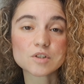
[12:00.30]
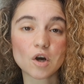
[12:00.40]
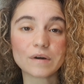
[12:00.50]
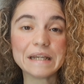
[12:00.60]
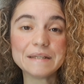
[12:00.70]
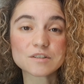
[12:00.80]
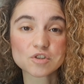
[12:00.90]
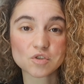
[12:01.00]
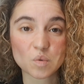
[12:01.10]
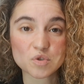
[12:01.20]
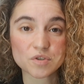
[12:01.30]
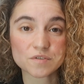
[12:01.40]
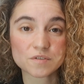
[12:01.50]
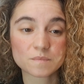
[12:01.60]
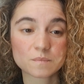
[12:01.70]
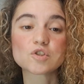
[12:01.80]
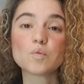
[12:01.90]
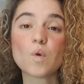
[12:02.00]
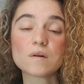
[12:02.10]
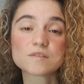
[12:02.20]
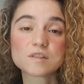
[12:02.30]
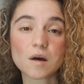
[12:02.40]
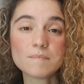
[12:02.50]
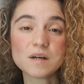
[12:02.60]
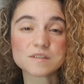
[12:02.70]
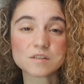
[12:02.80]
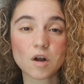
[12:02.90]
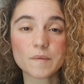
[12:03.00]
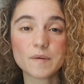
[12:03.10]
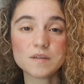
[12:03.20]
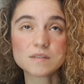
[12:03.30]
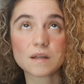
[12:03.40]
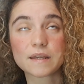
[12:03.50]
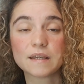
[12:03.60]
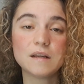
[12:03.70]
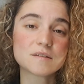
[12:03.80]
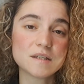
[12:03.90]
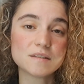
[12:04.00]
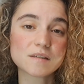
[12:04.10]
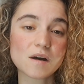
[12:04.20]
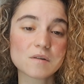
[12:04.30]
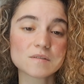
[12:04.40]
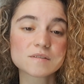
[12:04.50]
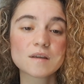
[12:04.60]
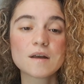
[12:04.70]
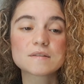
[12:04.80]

are elite soldiers. So while some are snipers like killer T cells,